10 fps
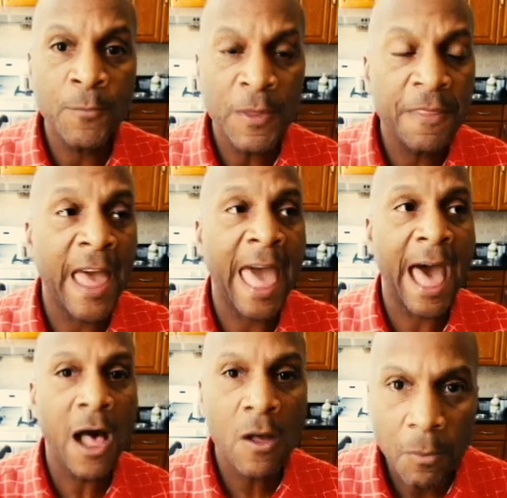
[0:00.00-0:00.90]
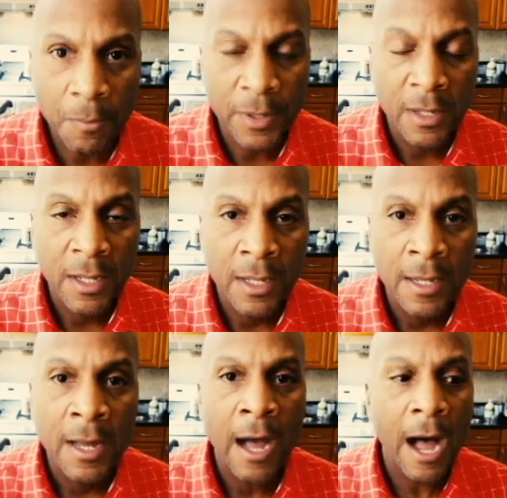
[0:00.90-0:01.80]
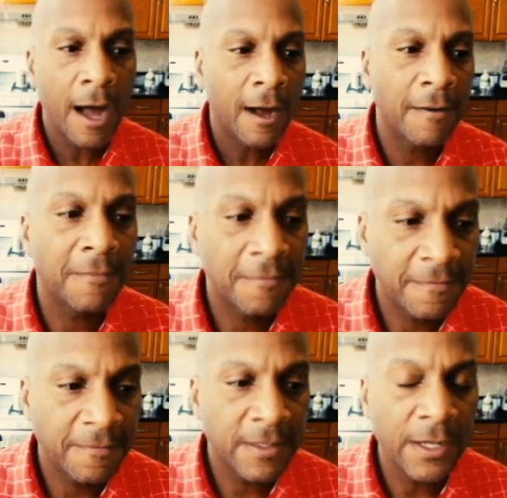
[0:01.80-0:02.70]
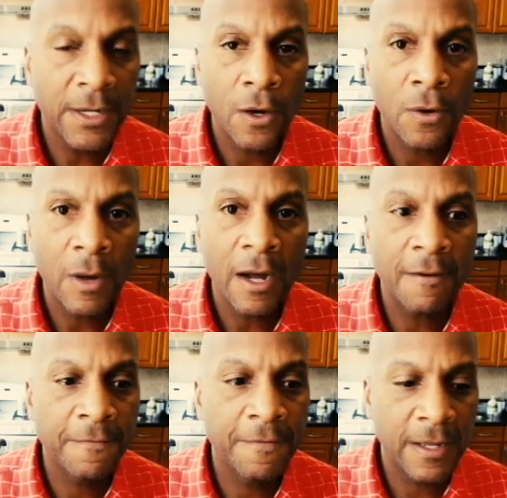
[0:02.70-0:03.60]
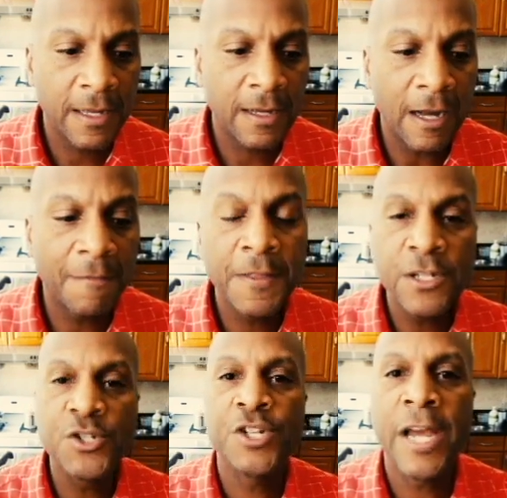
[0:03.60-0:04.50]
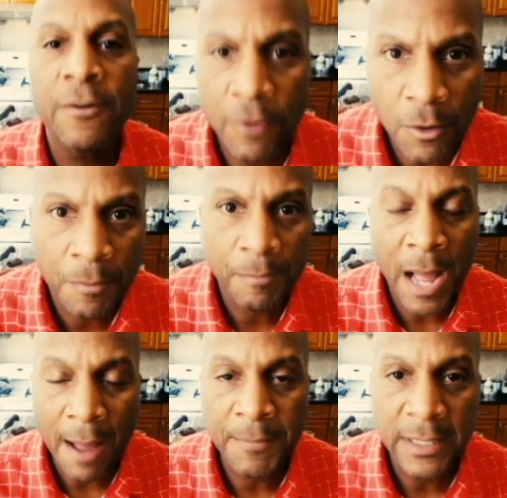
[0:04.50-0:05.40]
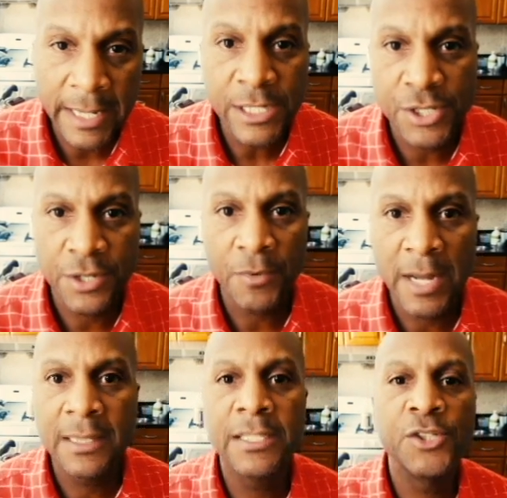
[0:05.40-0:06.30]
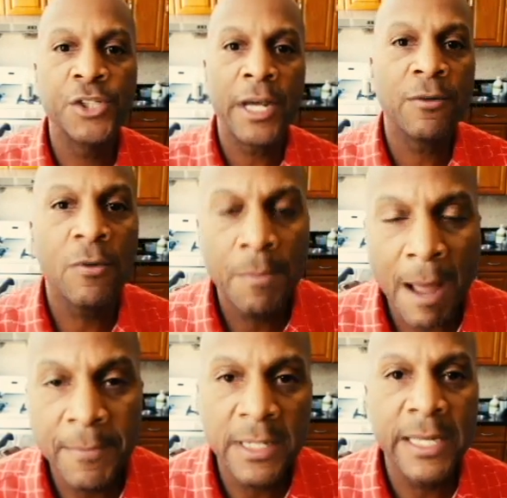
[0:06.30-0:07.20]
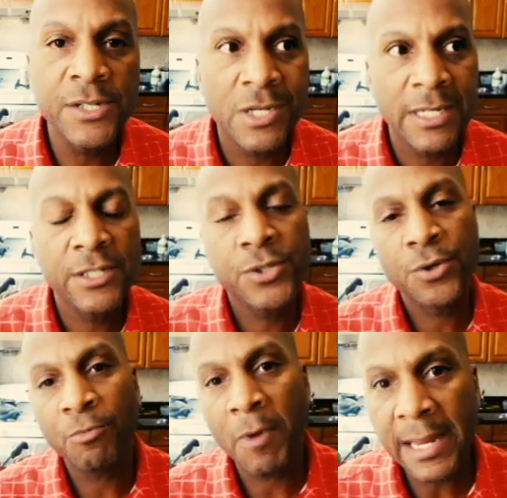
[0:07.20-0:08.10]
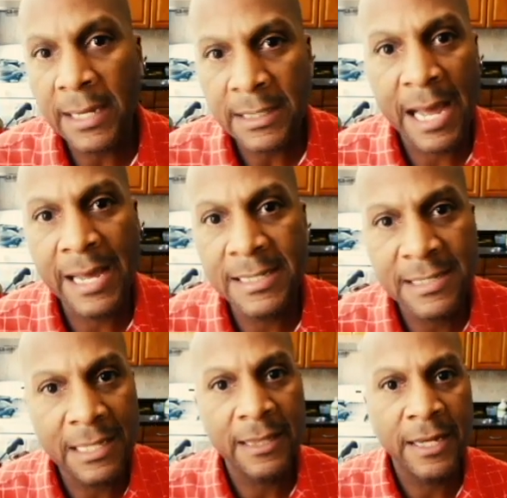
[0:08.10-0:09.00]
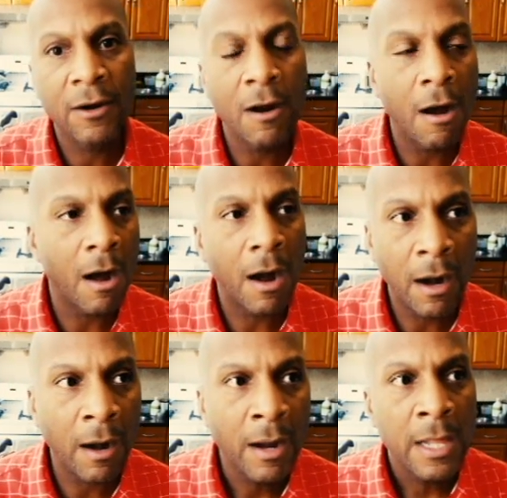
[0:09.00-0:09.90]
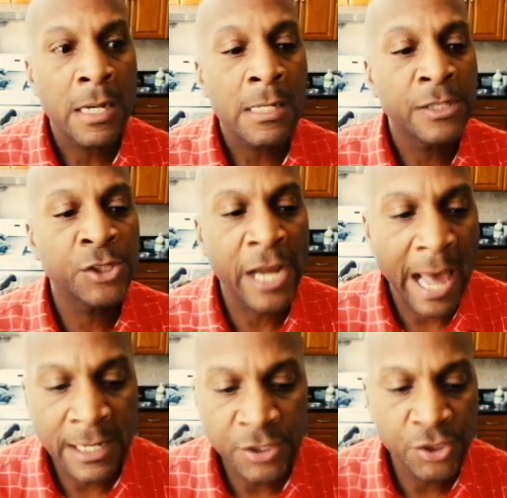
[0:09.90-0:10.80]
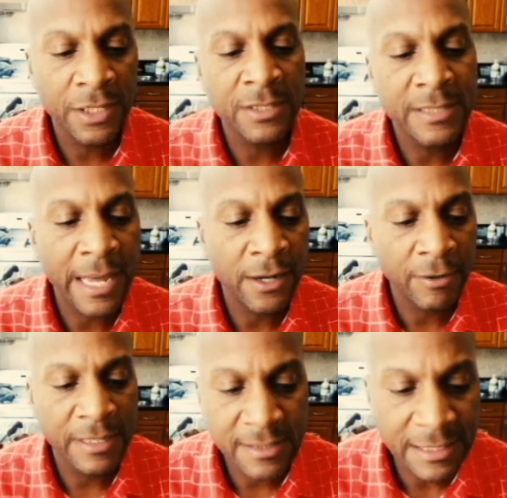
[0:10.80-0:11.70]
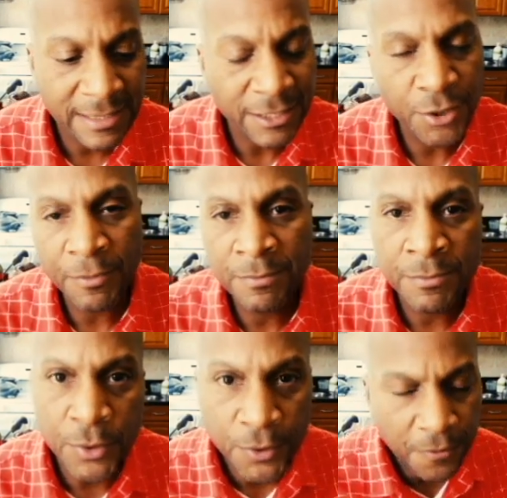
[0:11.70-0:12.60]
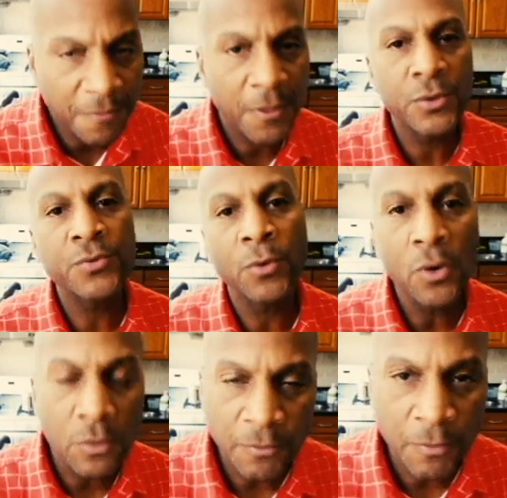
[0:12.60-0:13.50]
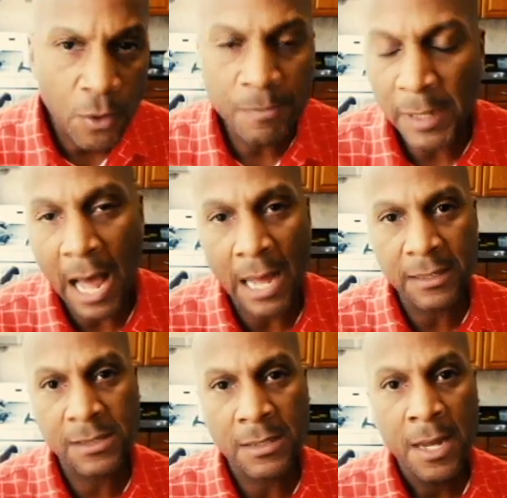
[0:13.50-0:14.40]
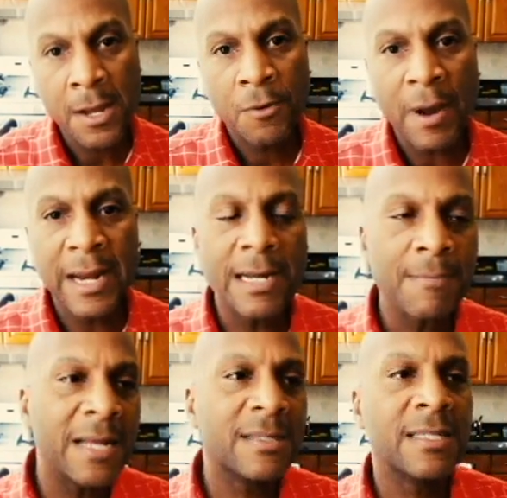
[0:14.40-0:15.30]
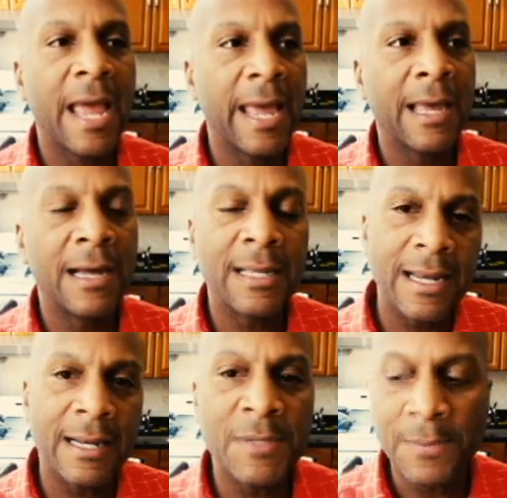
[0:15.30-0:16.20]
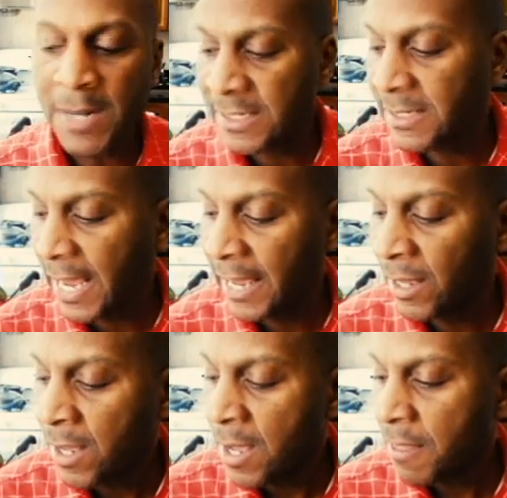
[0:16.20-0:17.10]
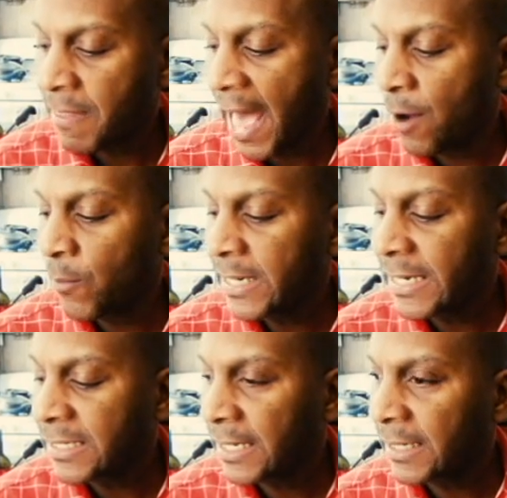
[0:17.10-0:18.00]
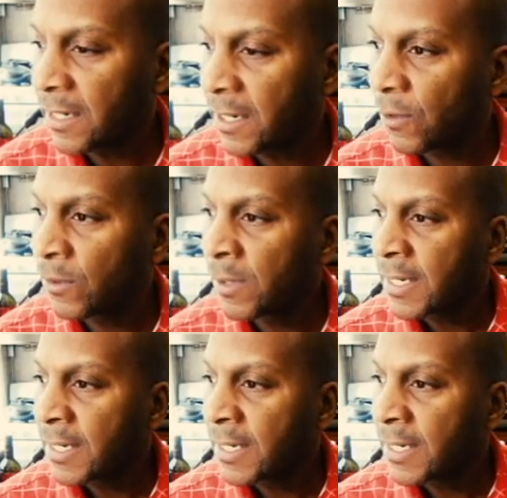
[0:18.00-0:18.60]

with the help of, you know, of the, of the general population, right? The general population needs to recognize that there are challenges that are exist and to remove those road roadblocks, right? And I'm not saying, again, I'm, I'm not saying that we need to, you know,